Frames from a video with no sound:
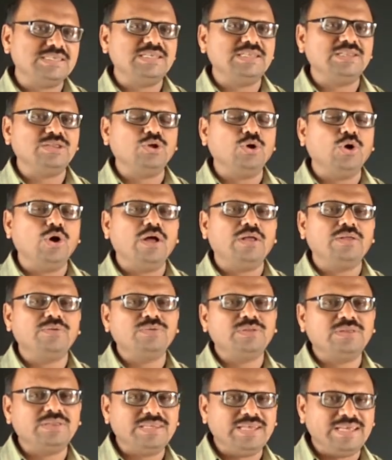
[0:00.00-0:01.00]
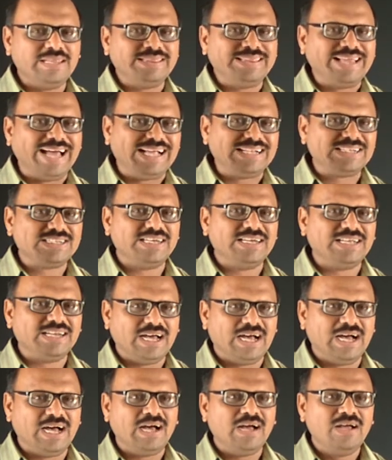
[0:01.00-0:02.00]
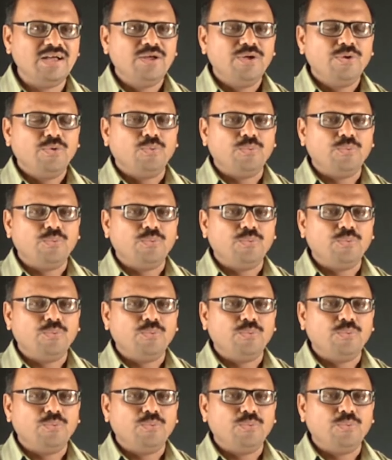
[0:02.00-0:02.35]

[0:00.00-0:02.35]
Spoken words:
in that era